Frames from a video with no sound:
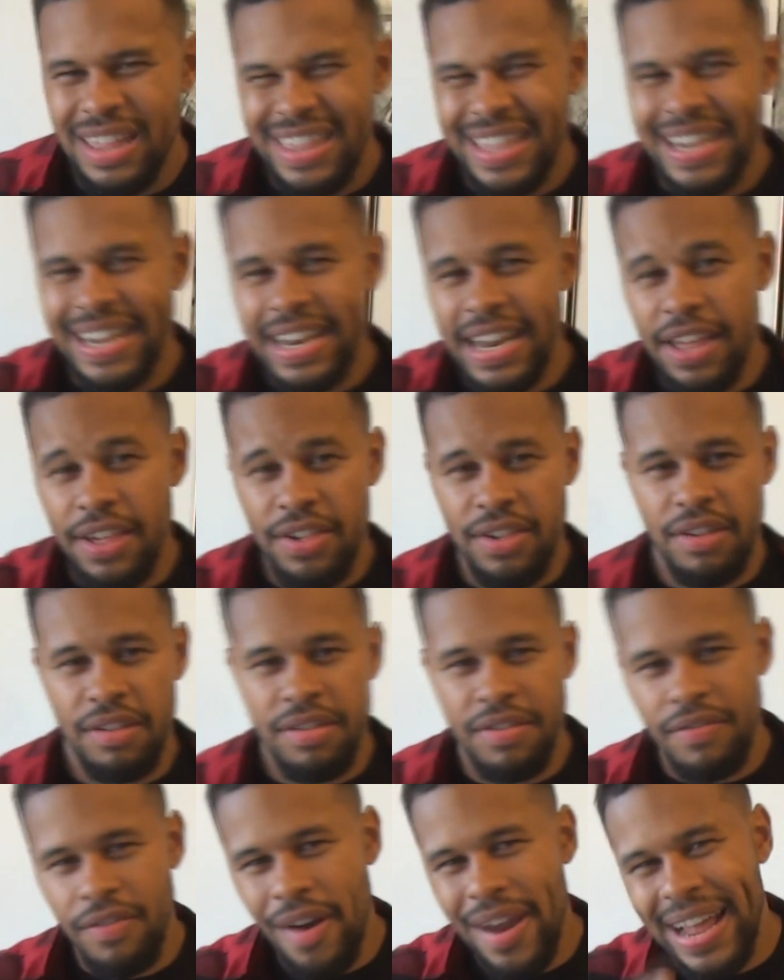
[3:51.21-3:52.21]

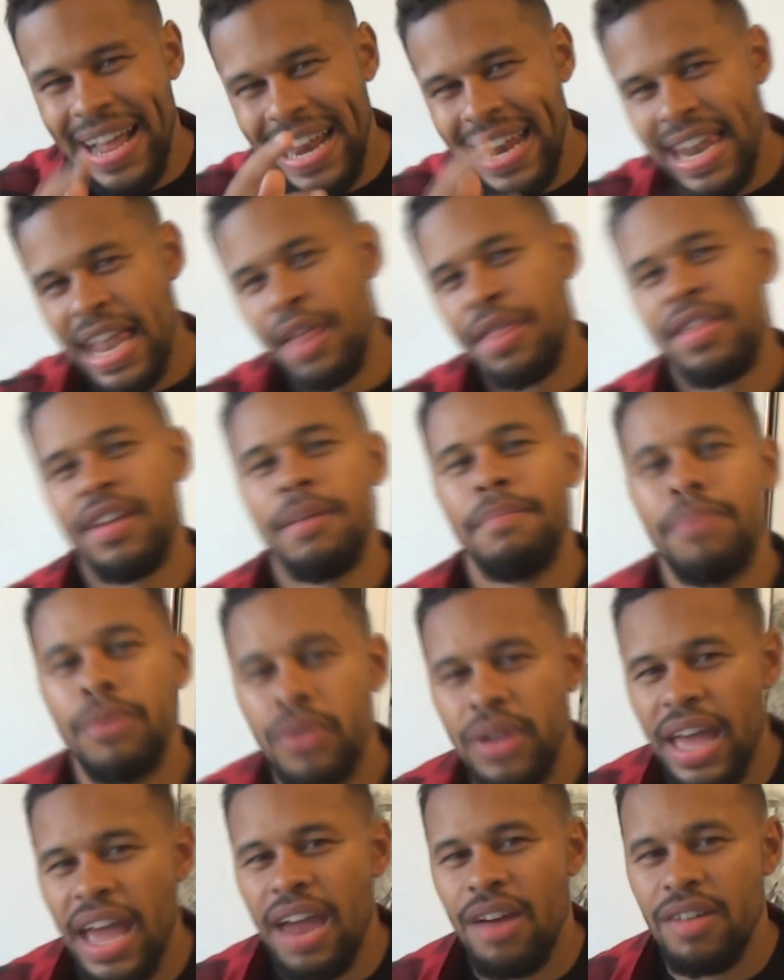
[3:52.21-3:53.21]
Delicious, very classic
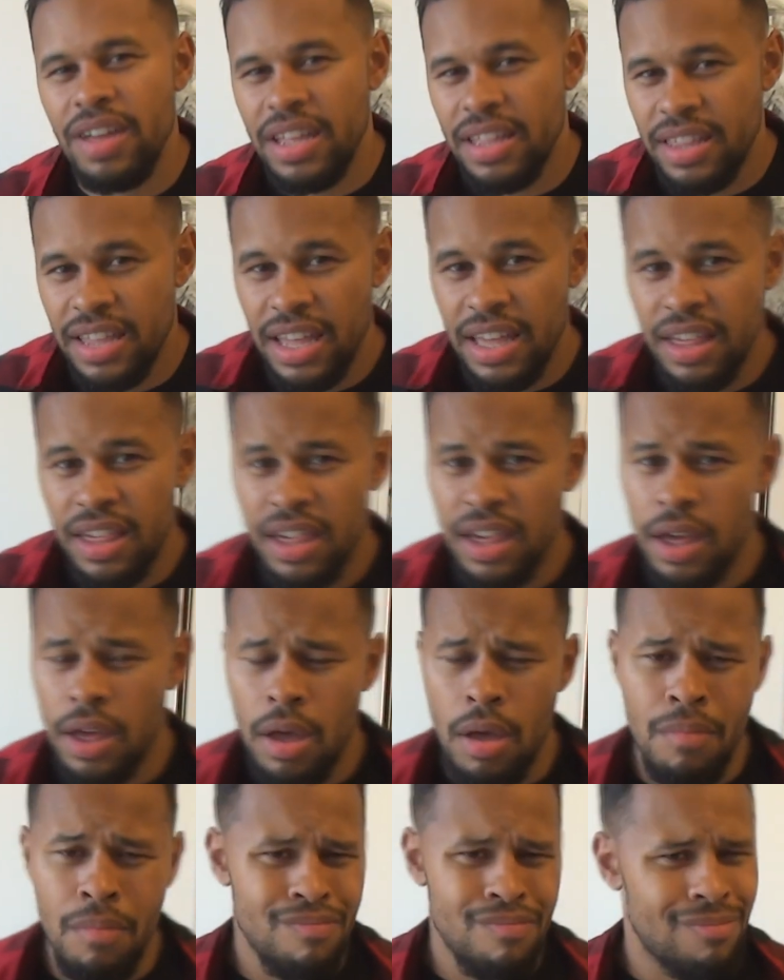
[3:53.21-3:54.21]
Bulgarian dish.
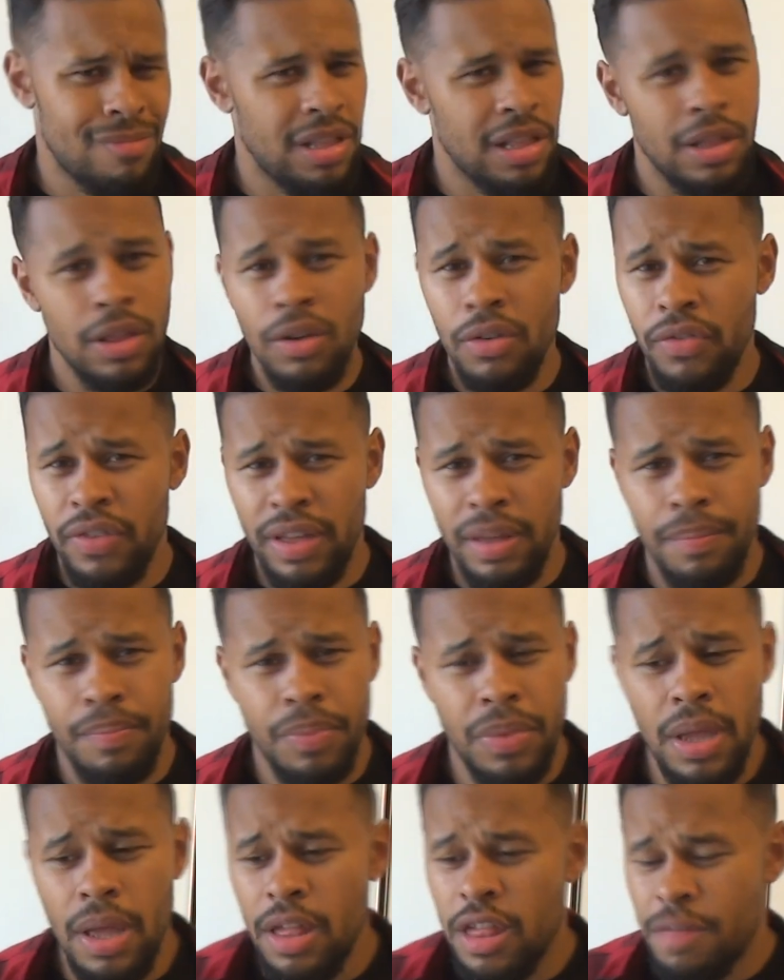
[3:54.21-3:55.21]
Love
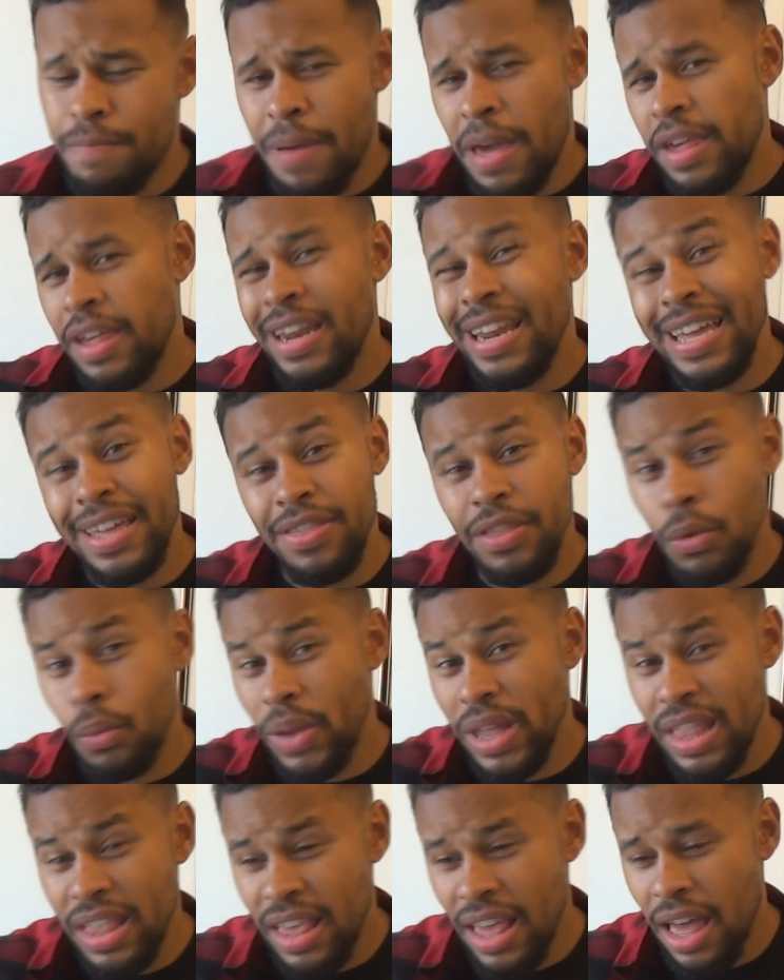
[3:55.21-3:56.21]
it, especially in the
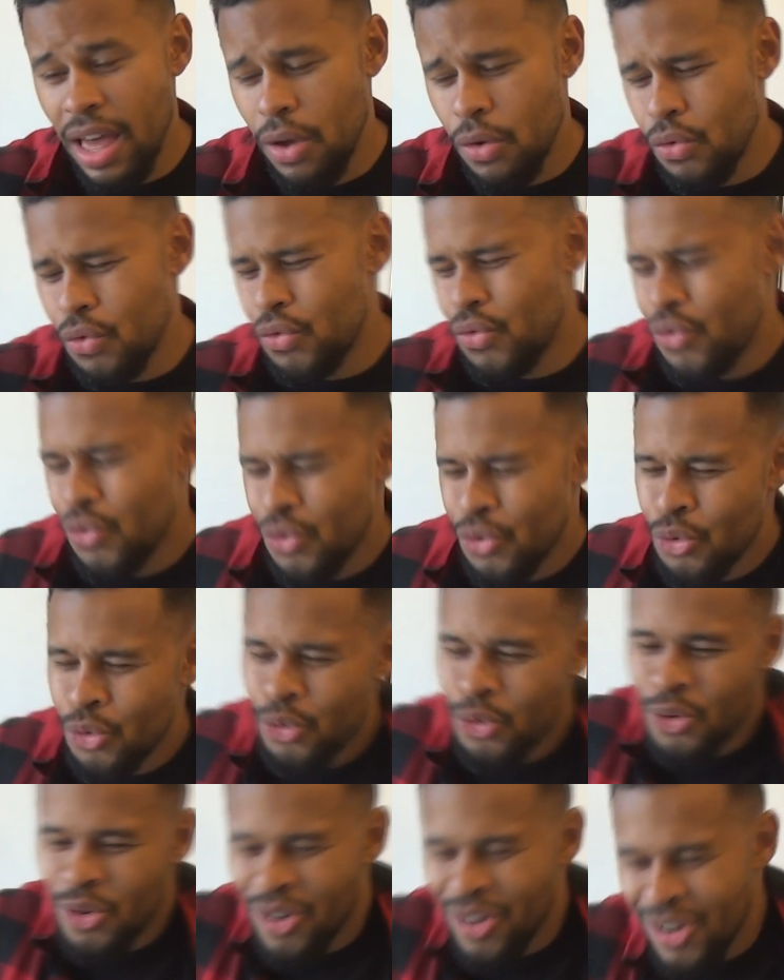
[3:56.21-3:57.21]
winter.
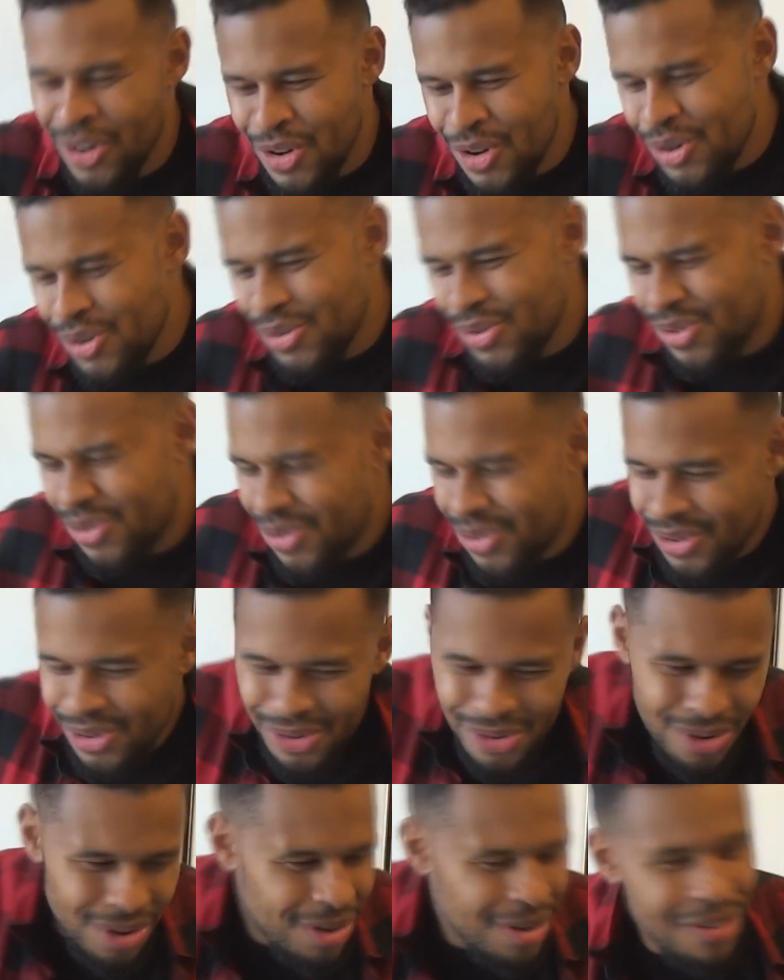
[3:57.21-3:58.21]
Ooh,
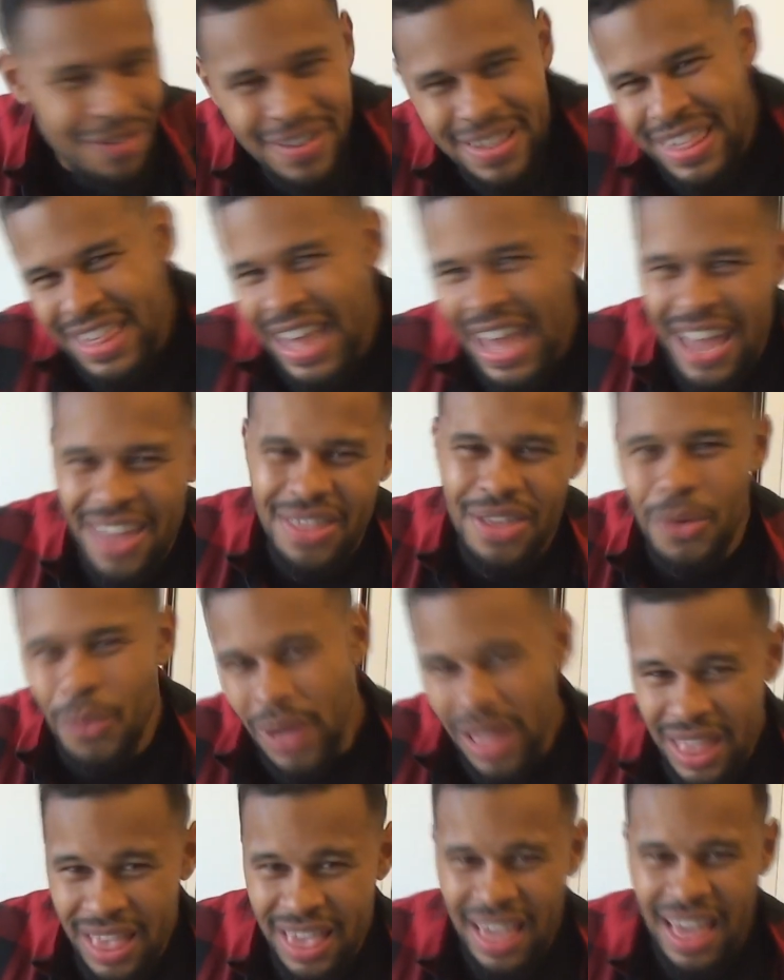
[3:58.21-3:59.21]
Guga in the
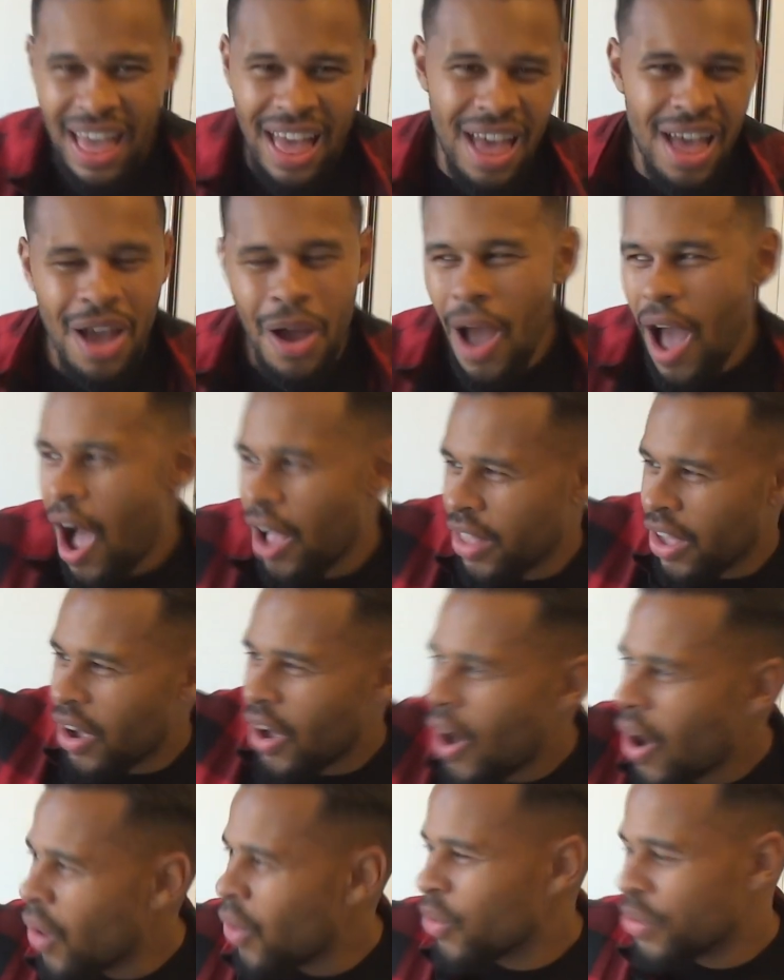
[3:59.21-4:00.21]
winter on a
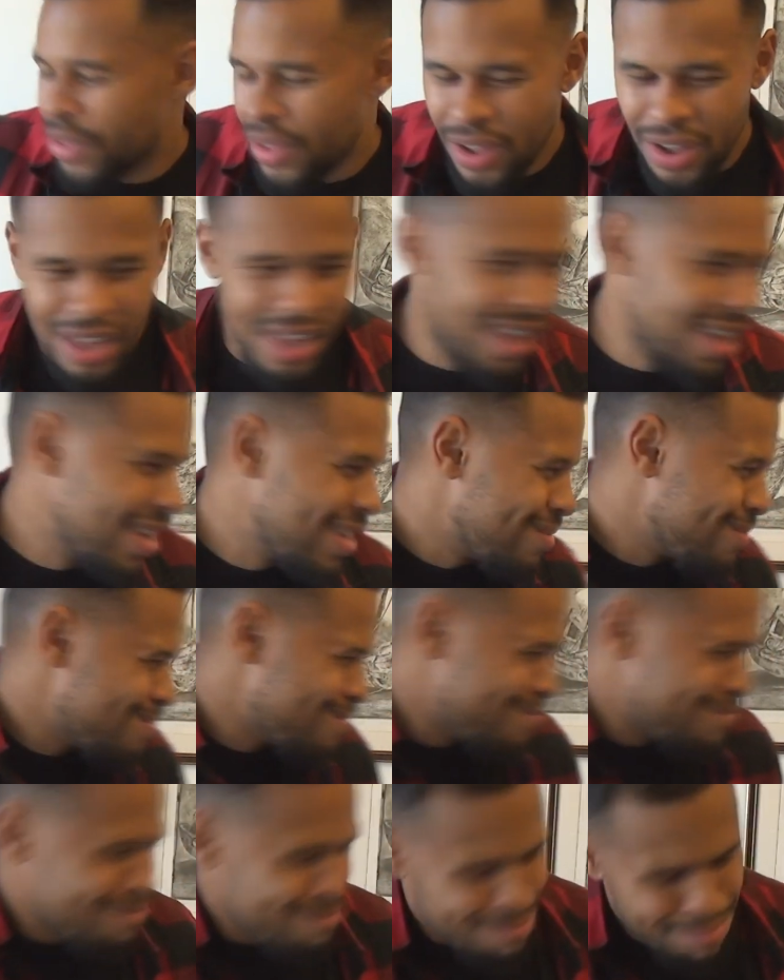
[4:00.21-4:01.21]
cold night.
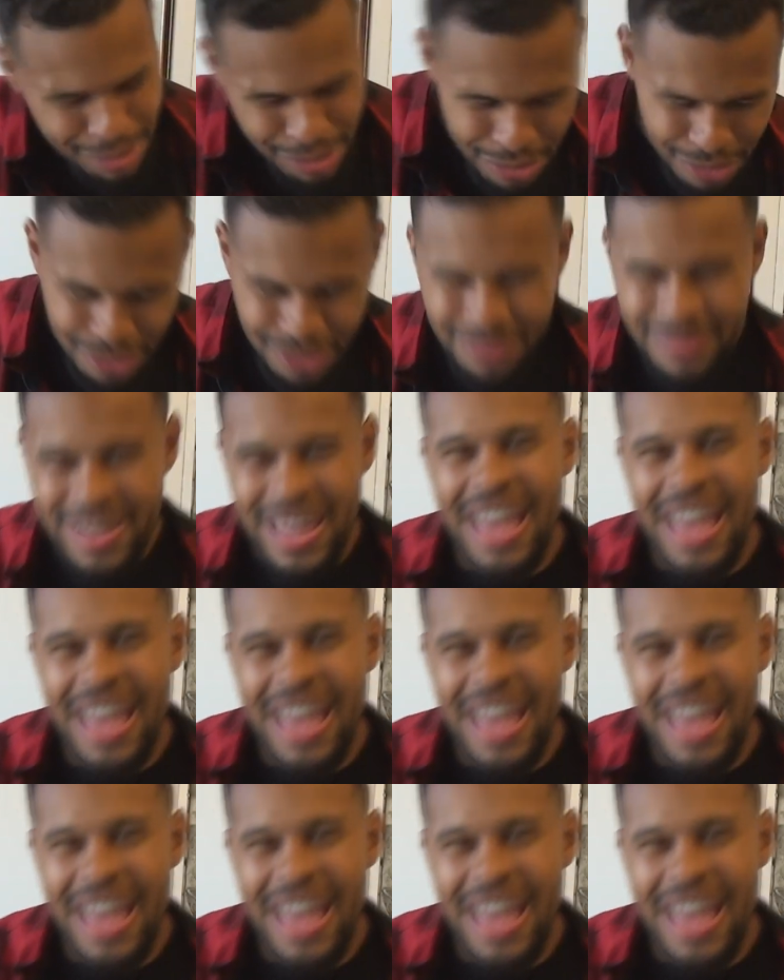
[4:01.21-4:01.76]
Boom,